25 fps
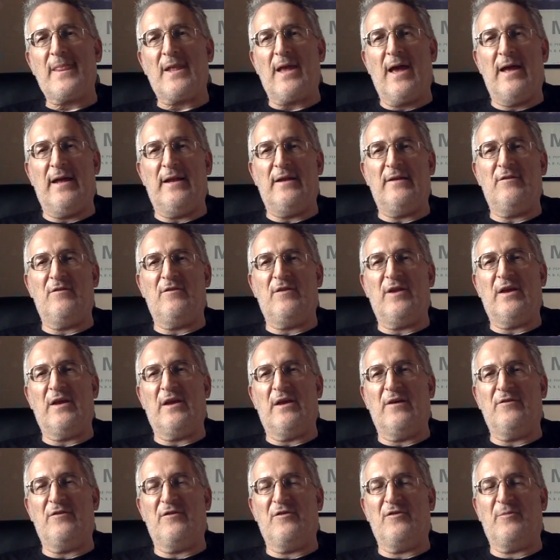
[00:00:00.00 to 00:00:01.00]
And he
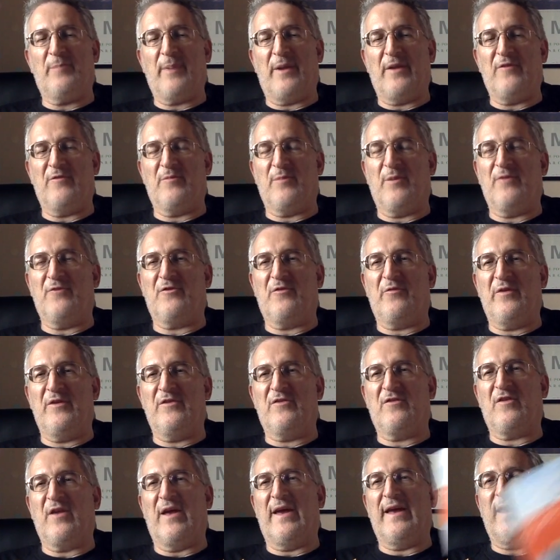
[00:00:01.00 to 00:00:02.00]
goes and spends most of
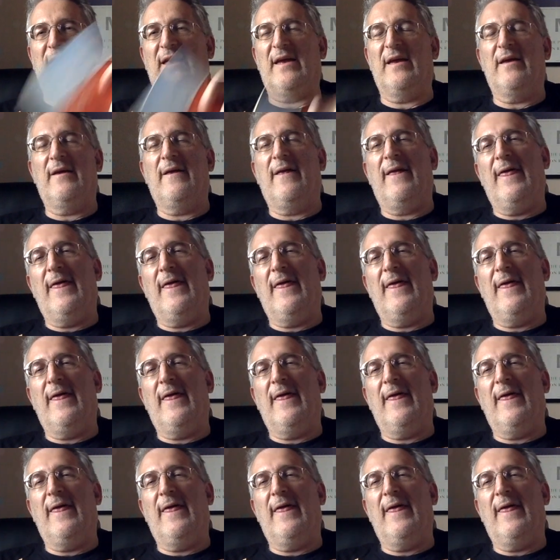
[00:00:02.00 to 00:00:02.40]
his day